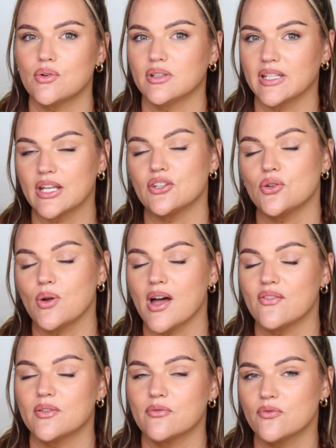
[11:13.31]
let you
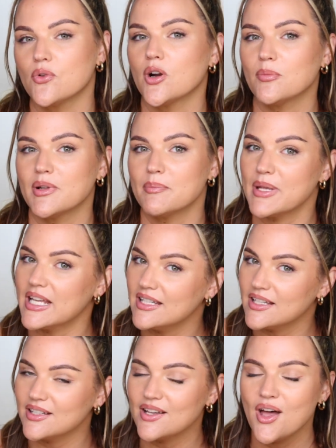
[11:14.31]
have an informed
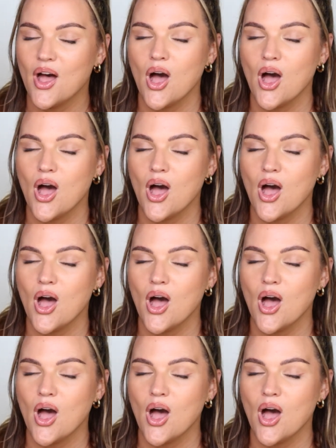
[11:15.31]
opinion